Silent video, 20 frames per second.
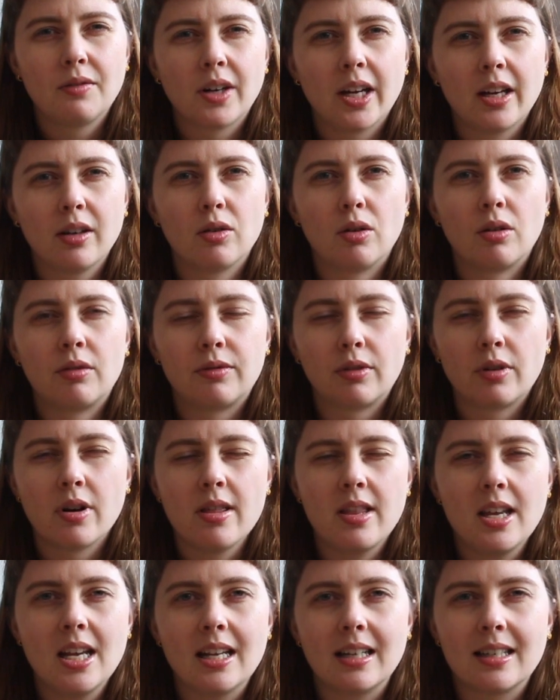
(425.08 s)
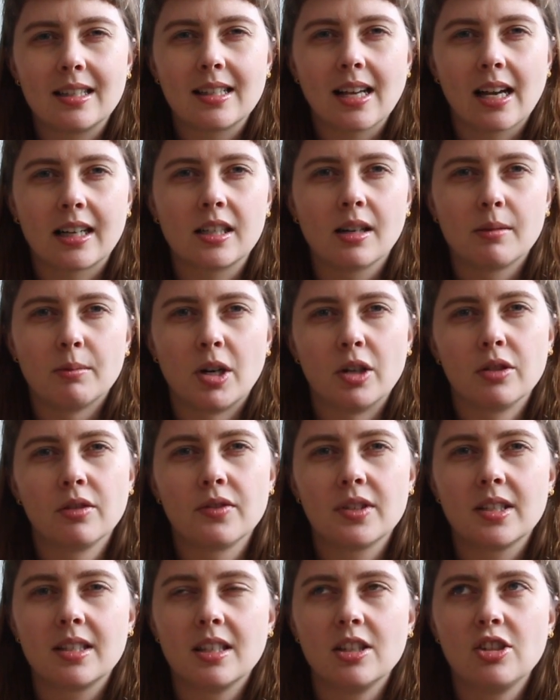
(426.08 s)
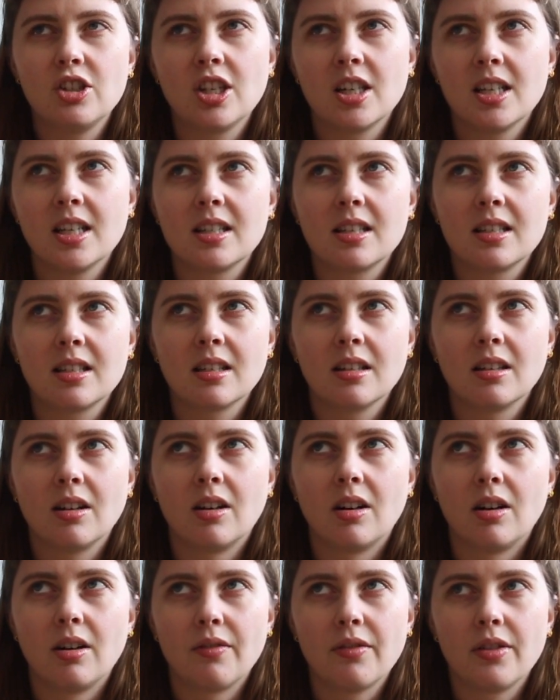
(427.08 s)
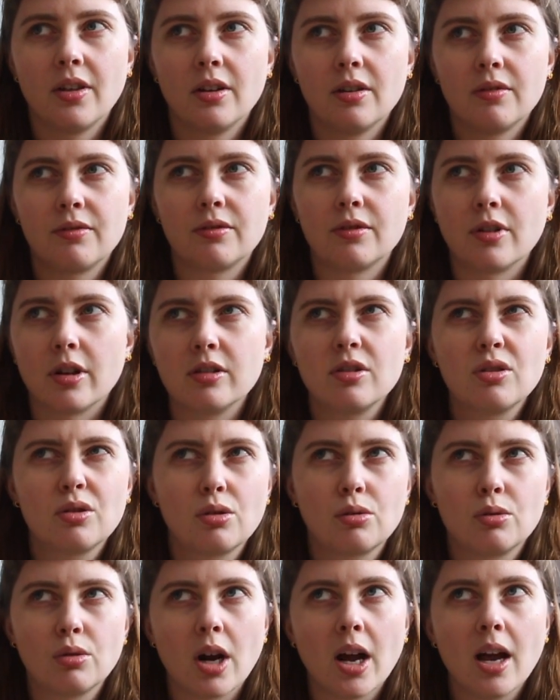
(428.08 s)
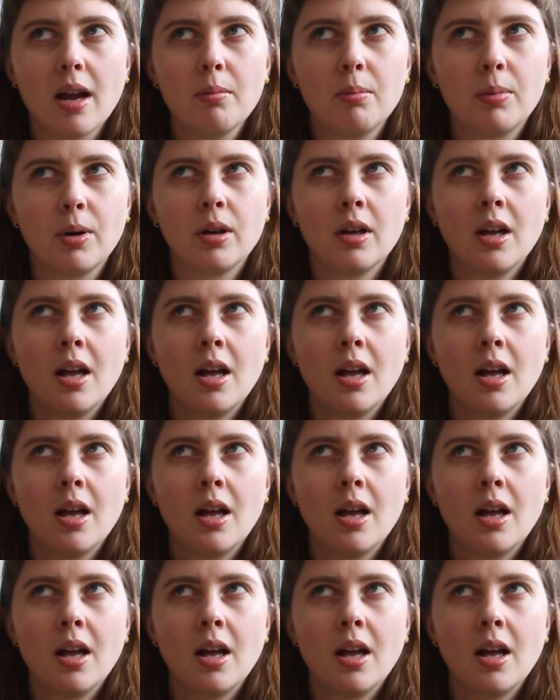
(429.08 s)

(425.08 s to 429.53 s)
I go for the exact amount of stitches of the front stripe,